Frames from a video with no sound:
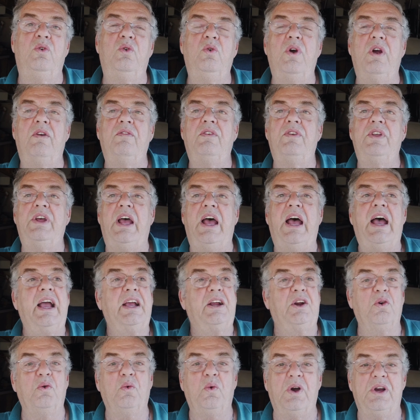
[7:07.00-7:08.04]
whoever the
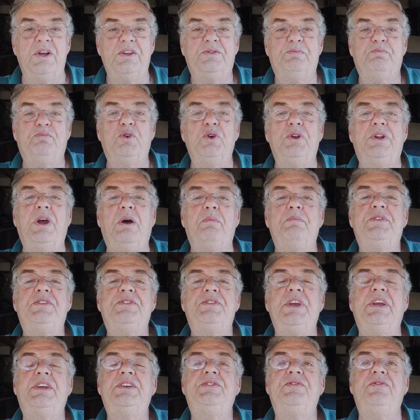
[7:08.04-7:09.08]
hacker was put up
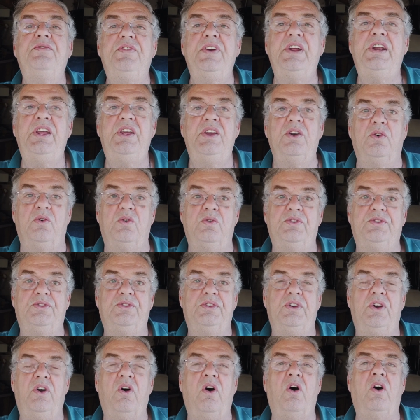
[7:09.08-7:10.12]
6
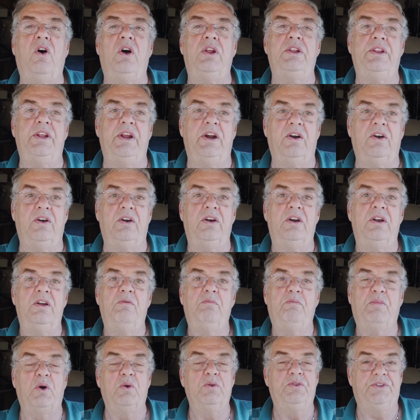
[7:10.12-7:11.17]
videos on there,
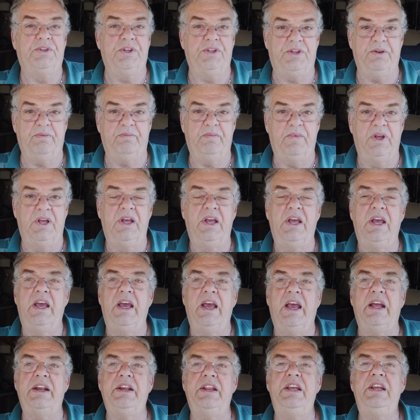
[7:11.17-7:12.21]
posted them,
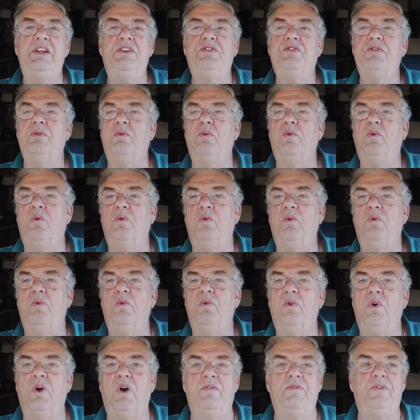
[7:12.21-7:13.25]
and each
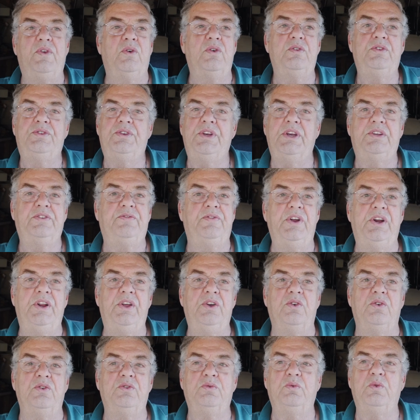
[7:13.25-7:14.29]
of those 6
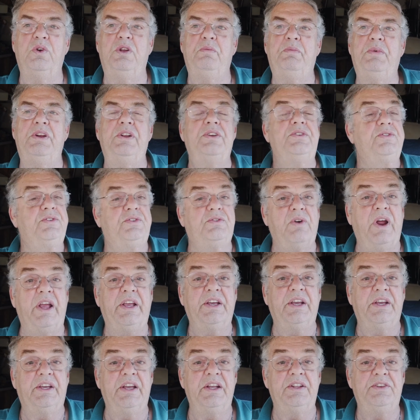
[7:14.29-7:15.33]
videos would have been a
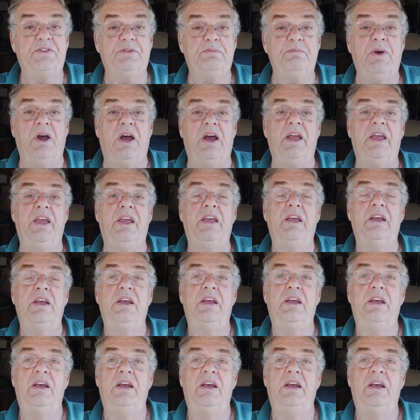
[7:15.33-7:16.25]
strike against my